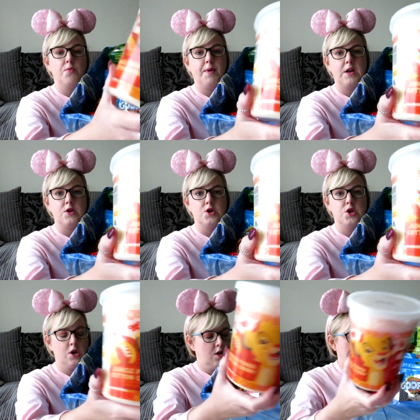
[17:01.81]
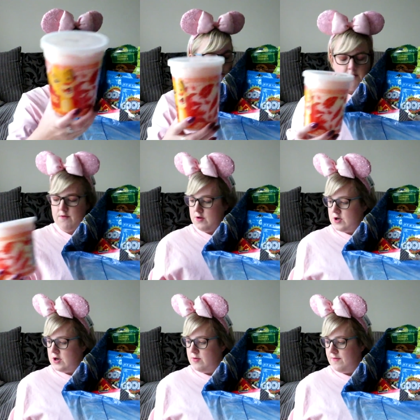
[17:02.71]
punch so I've got
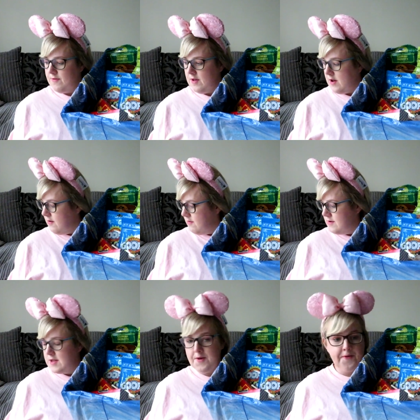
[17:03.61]
two of those.